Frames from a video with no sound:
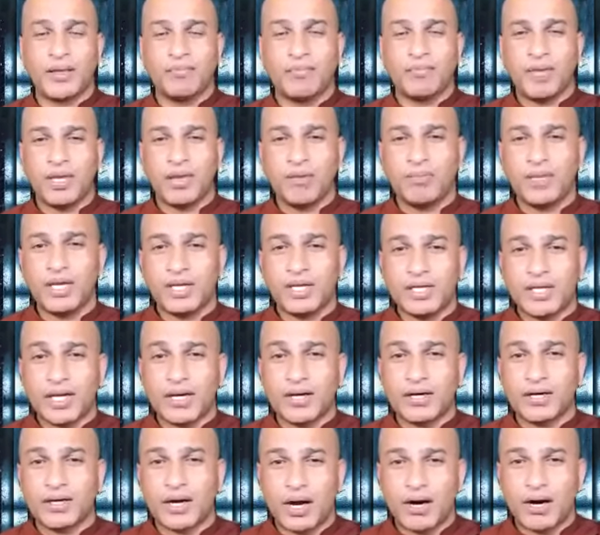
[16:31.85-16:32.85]
maybe
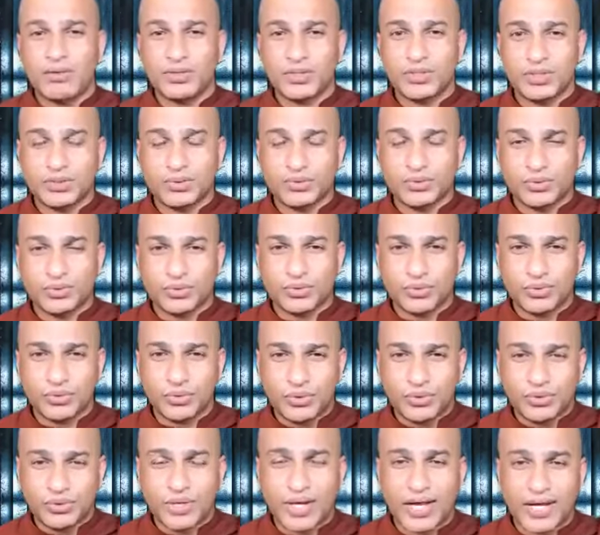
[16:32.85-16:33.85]
10 rounds you
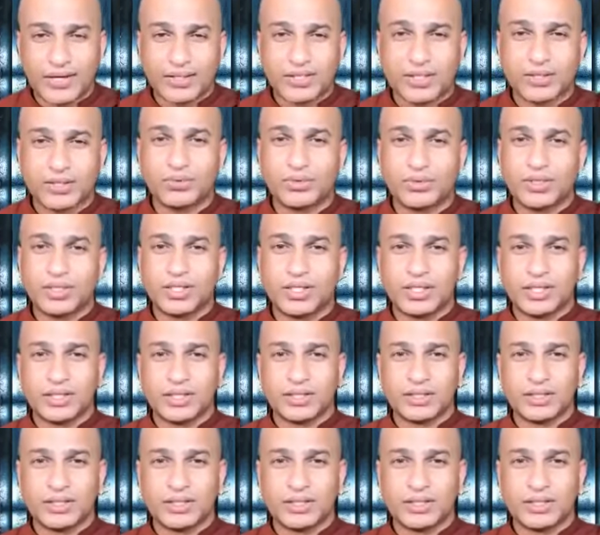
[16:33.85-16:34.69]
you had the good